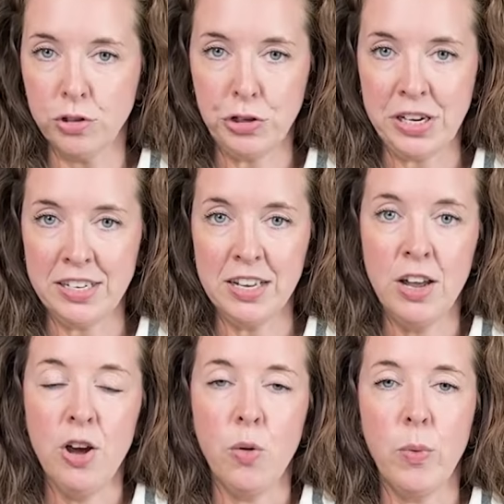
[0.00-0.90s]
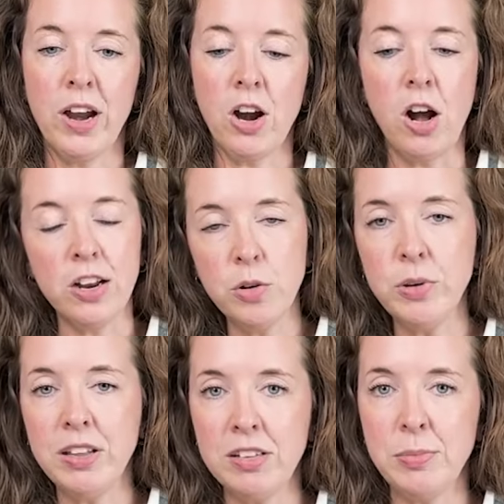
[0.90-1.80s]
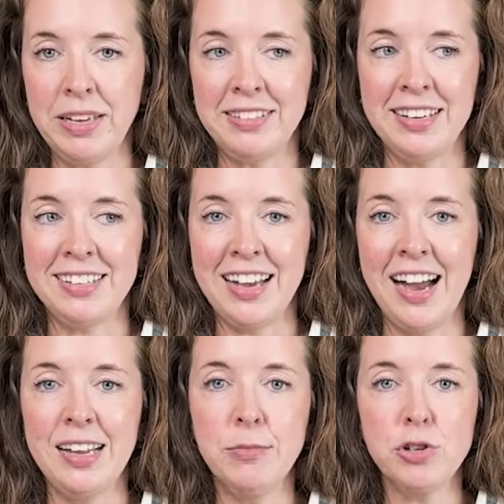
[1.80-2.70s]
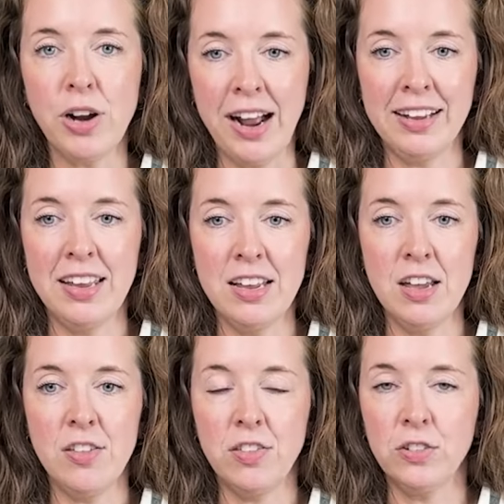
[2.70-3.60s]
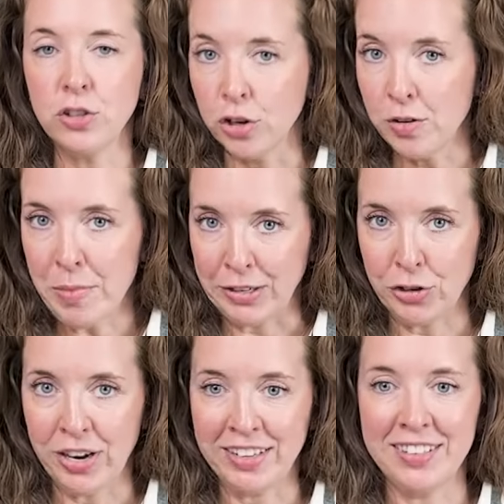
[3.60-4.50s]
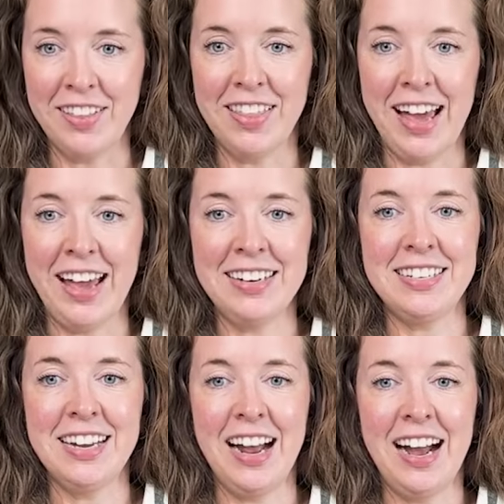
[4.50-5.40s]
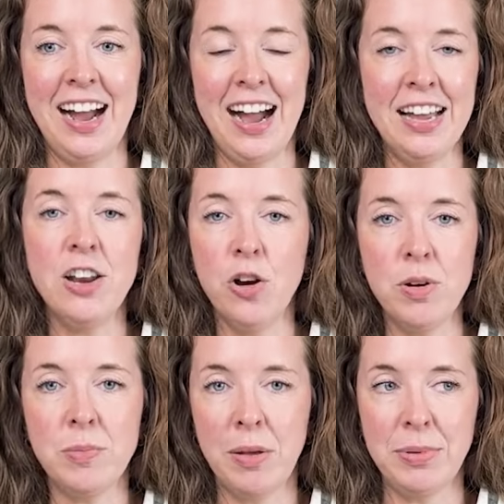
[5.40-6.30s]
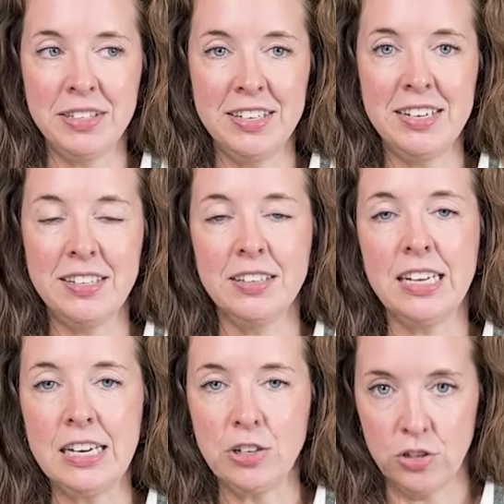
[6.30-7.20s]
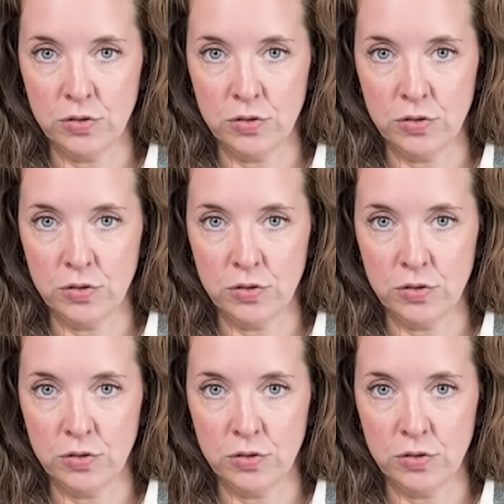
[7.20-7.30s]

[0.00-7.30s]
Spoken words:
sheet where on a weekly basis, I am tracking certain metrics that I know in my business lead to